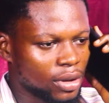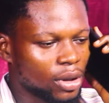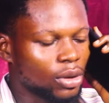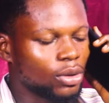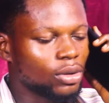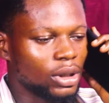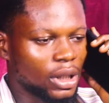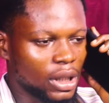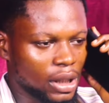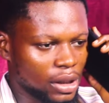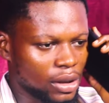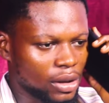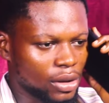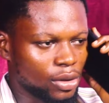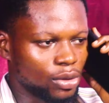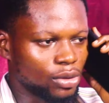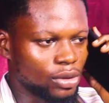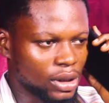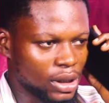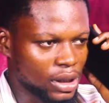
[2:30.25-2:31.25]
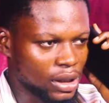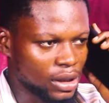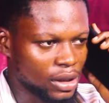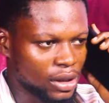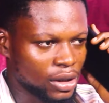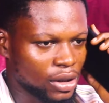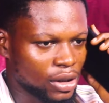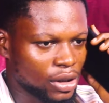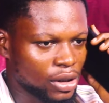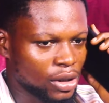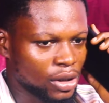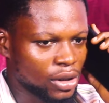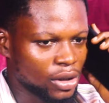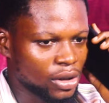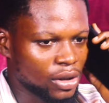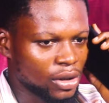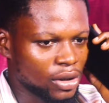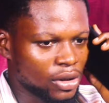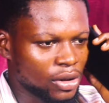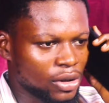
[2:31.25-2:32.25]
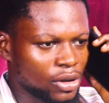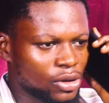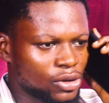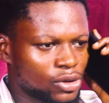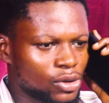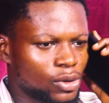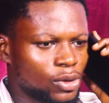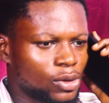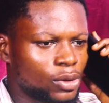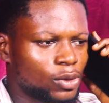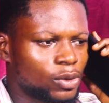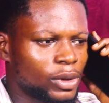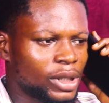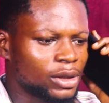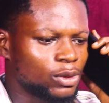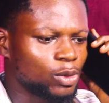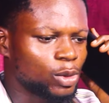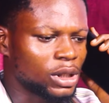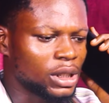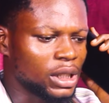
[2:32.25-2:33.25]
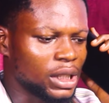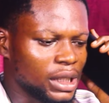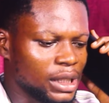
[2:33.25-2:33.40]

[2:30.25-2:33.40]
Okay, okay. So when will